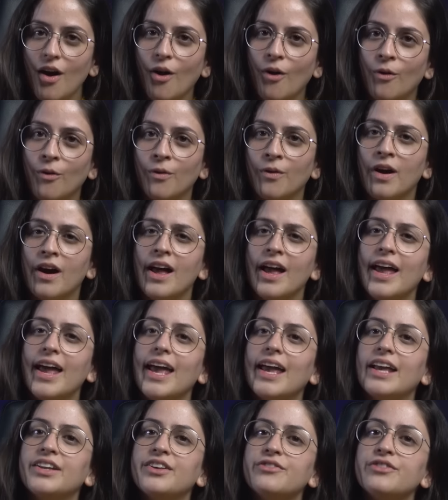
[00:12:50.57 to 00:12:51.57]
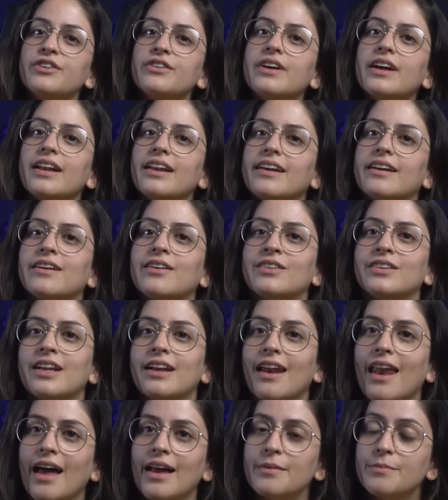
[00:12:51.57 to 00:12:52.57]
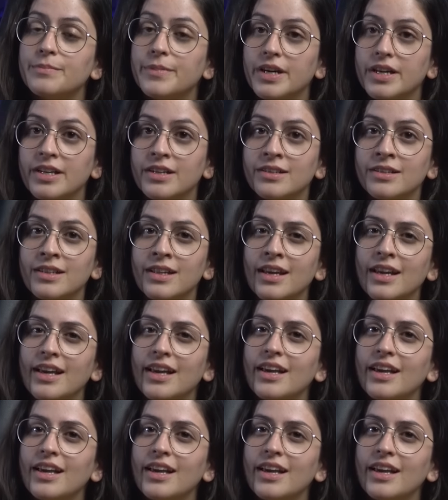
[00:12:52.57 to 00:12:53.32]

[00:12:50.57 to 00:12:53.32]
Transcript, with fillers: Oh, and if you click on the like button,